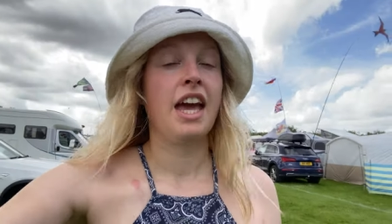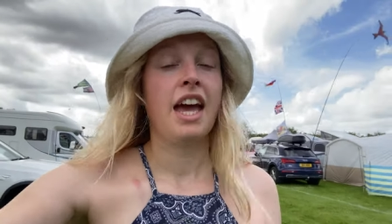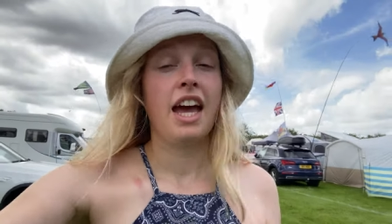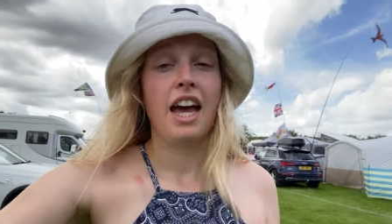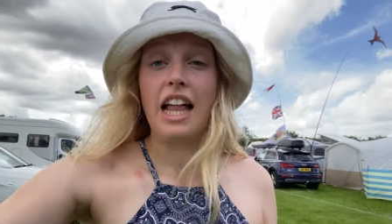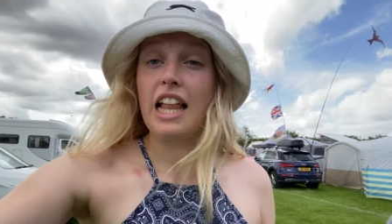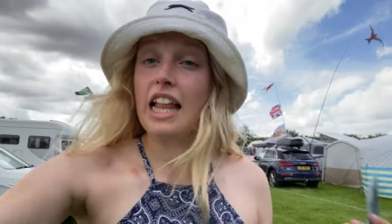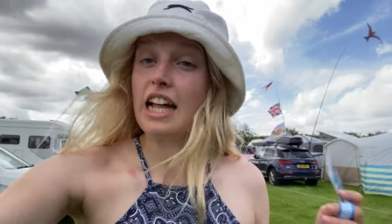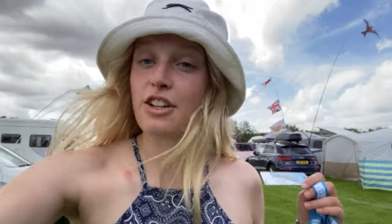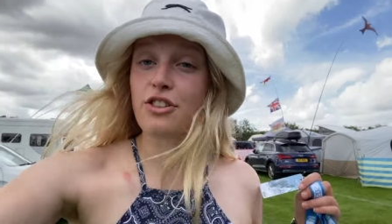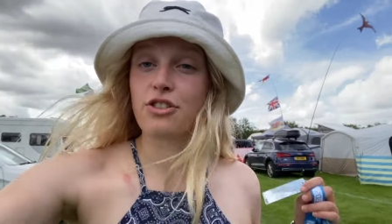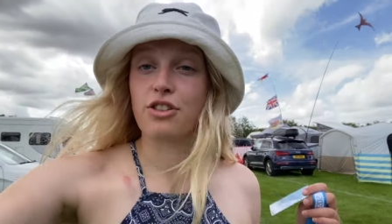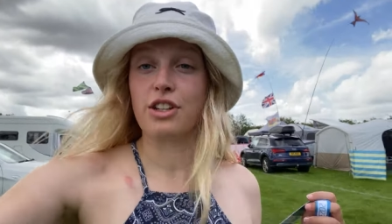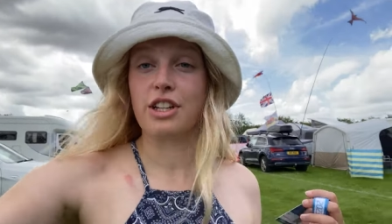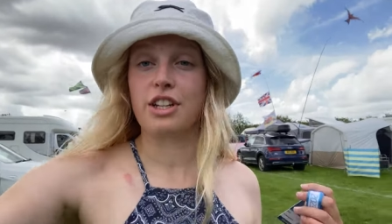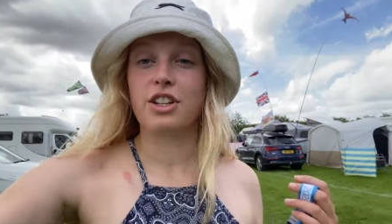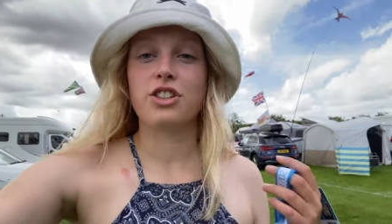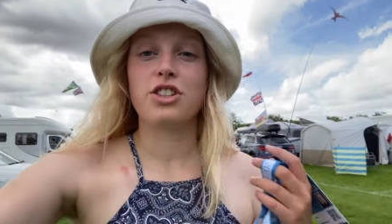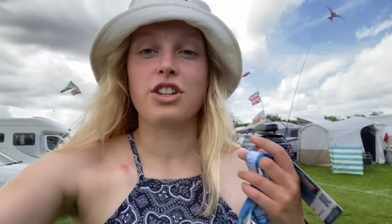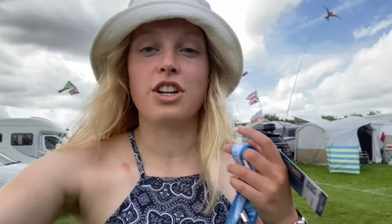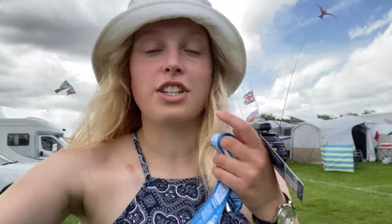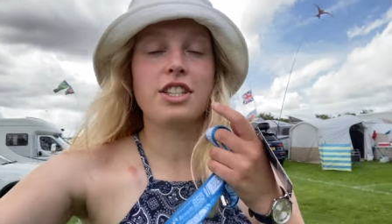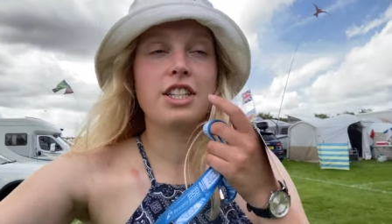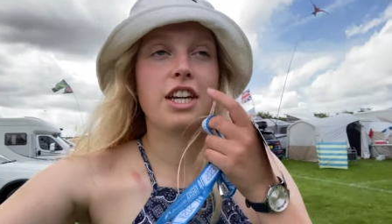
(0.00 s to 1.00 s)
electronic
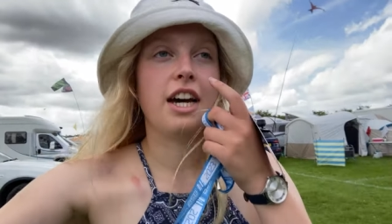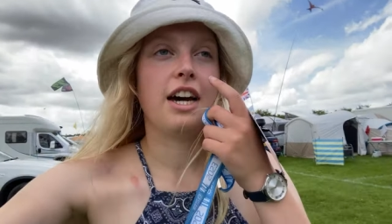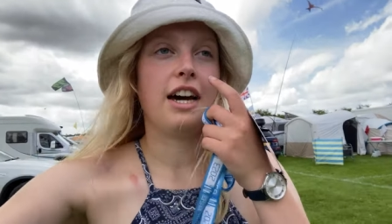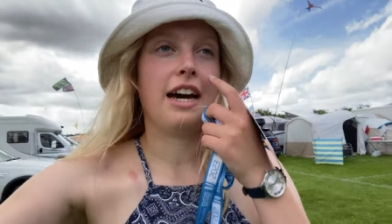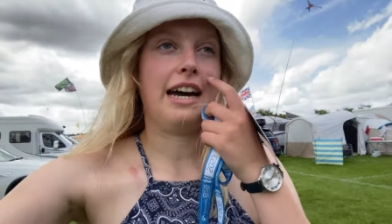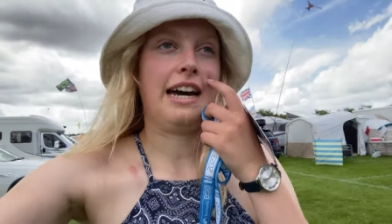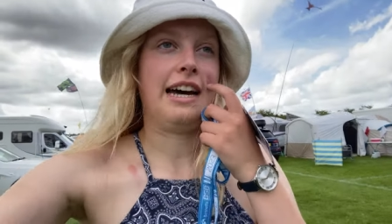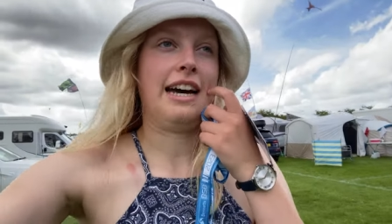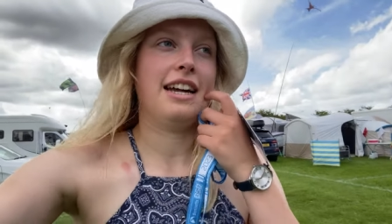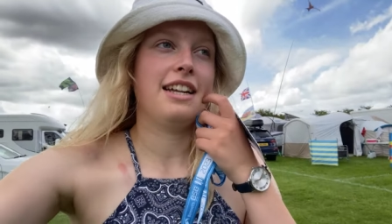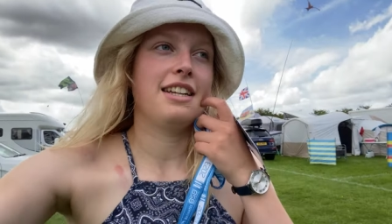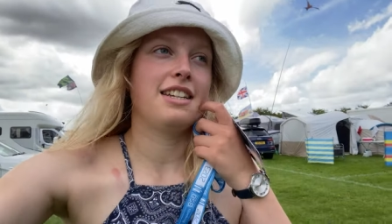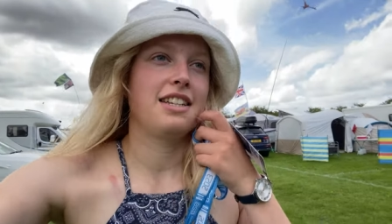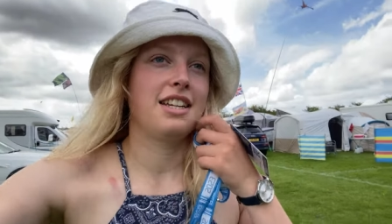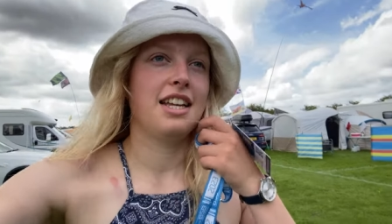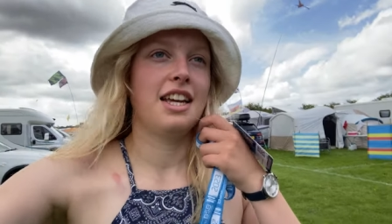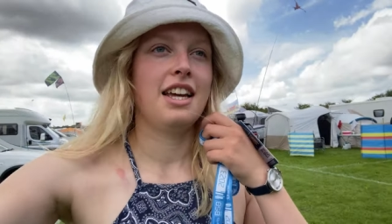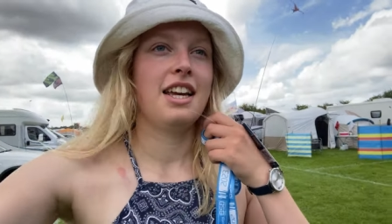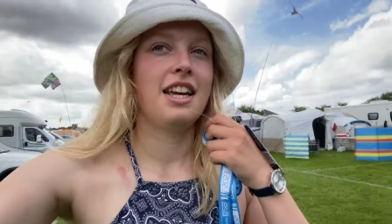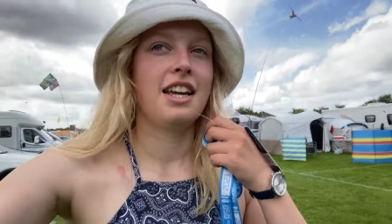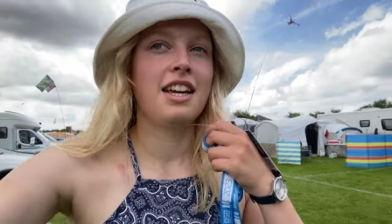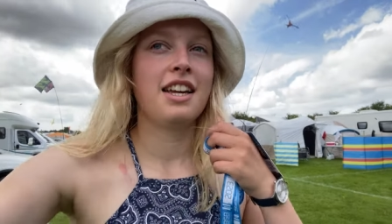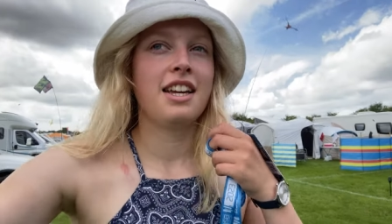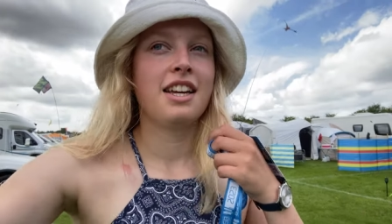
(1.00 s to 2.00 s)
shutter at
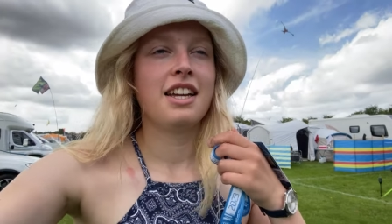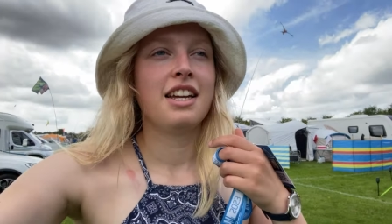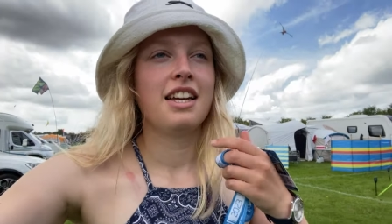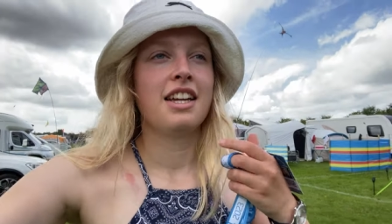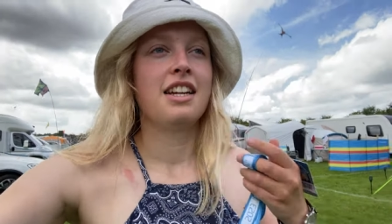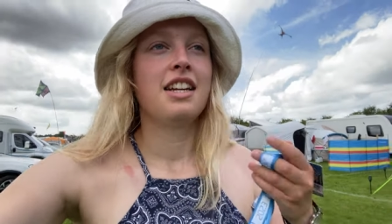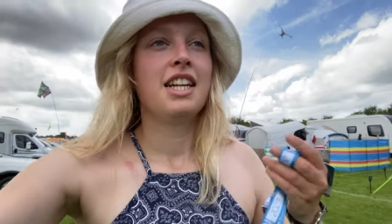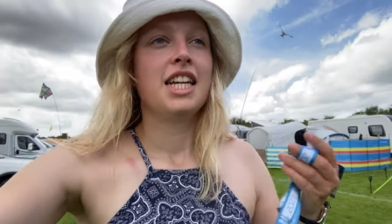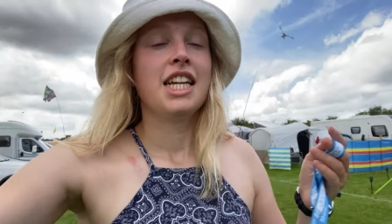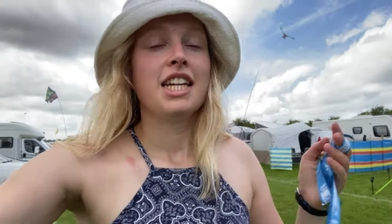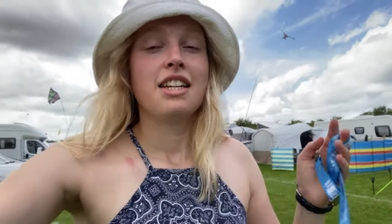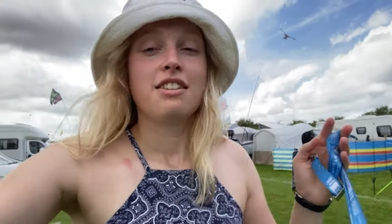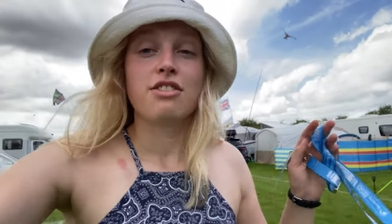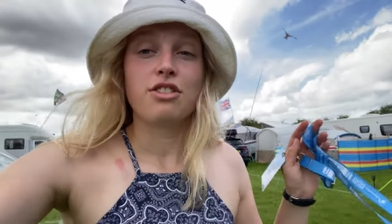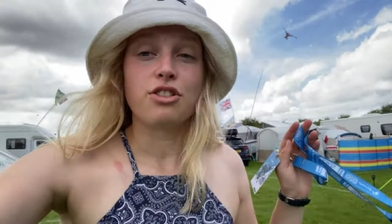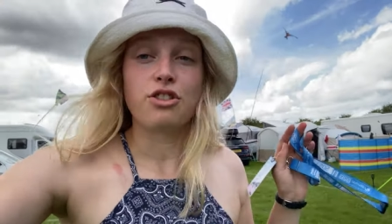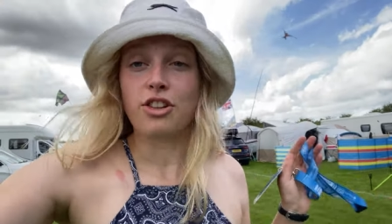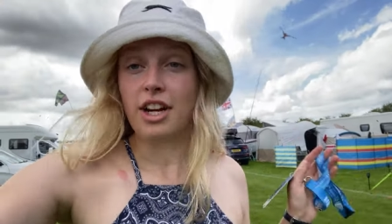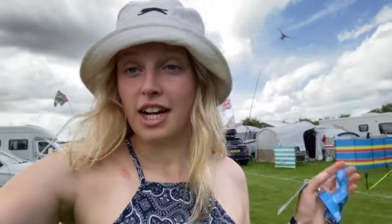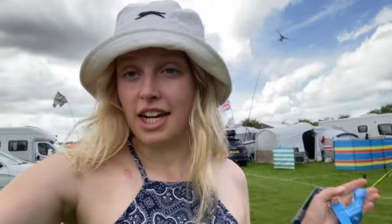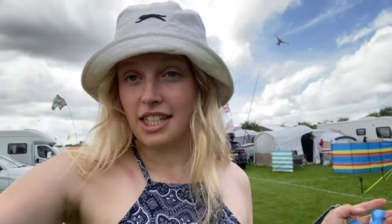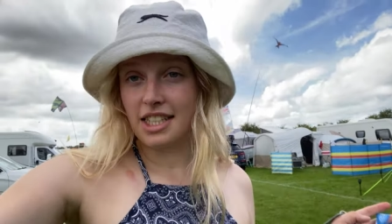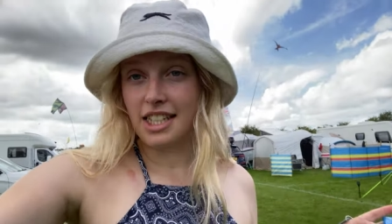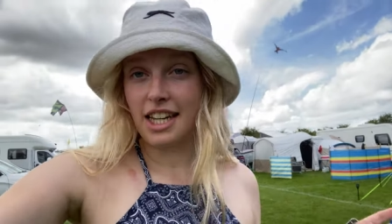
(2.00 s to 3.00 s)
the
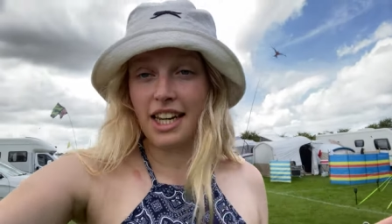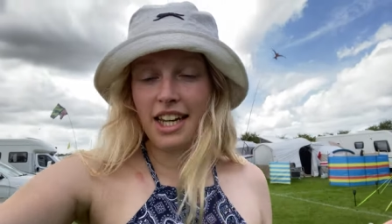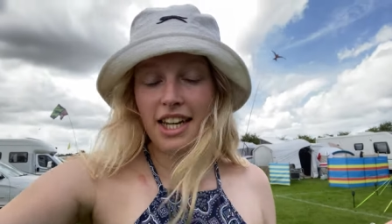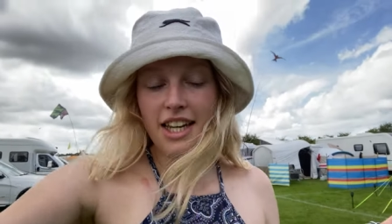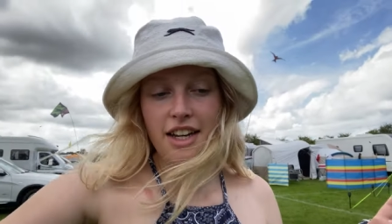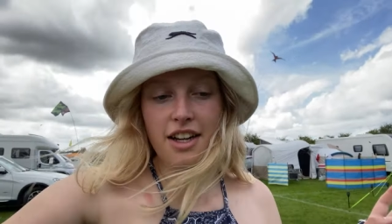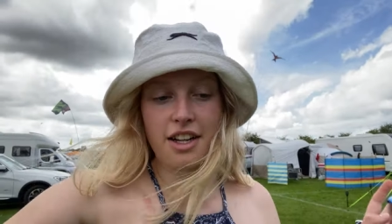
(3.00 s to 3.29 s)
track day.